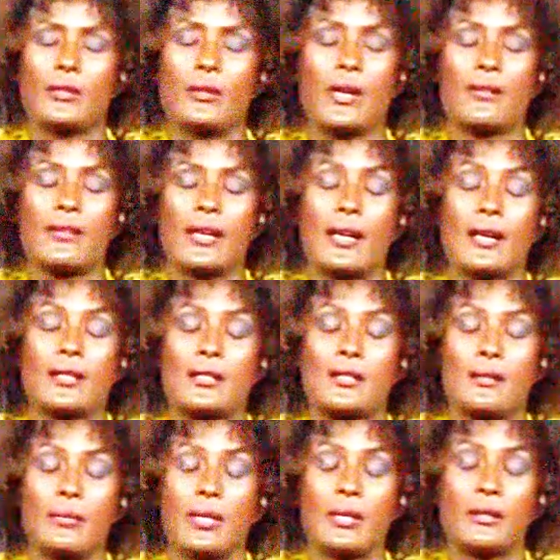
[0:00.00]
don't have an
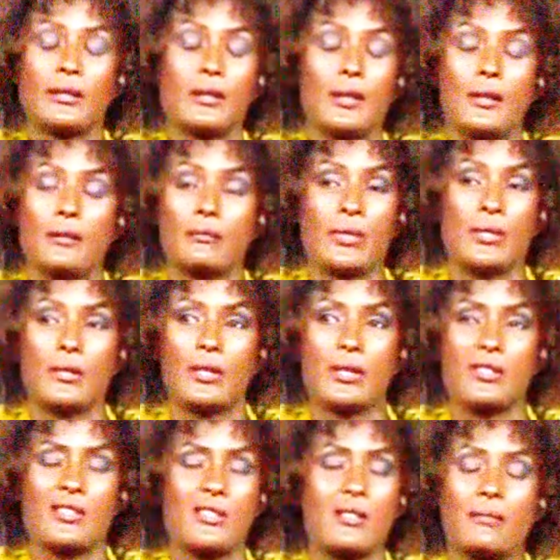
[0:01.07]
answer. But
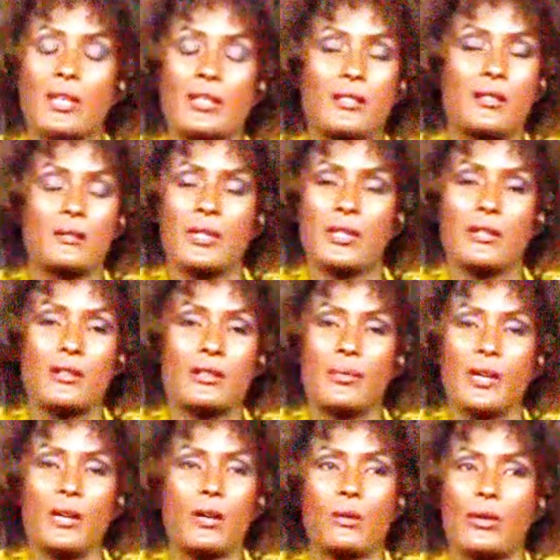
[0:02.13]
it's just simply something that's
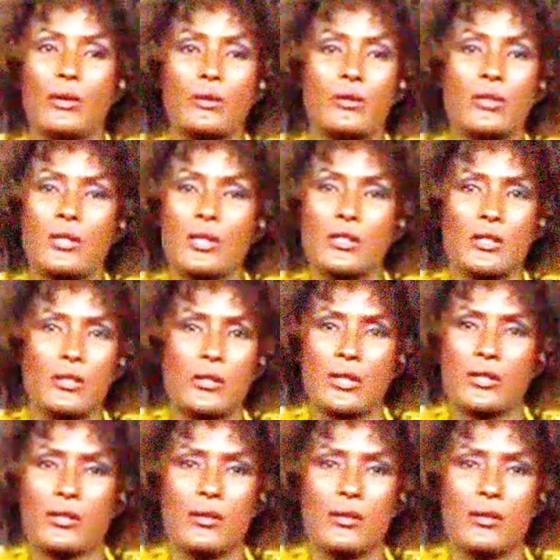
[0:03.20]
been going on such a